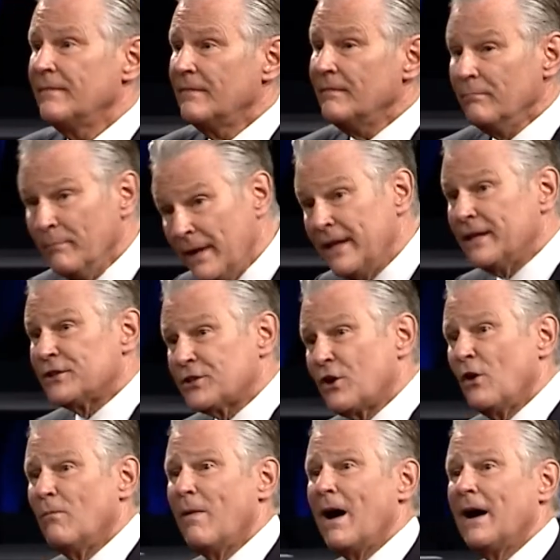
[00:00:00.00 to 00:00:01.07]
Minutes
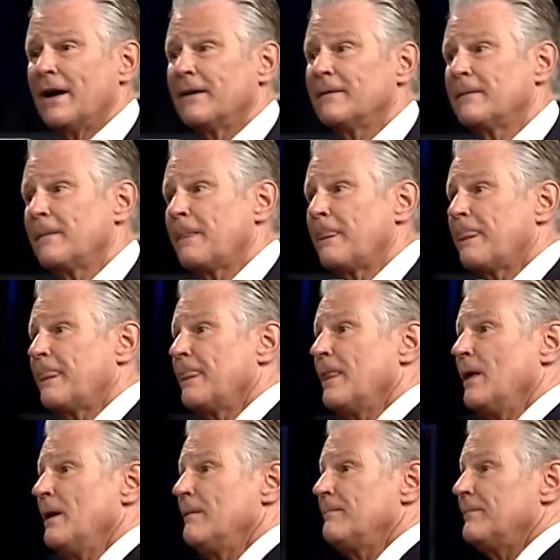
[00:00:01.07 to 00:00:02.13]
go by.
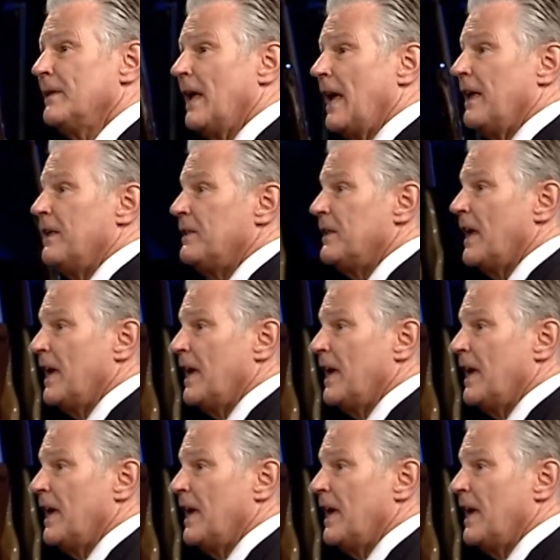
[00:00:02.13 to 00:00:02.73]
And,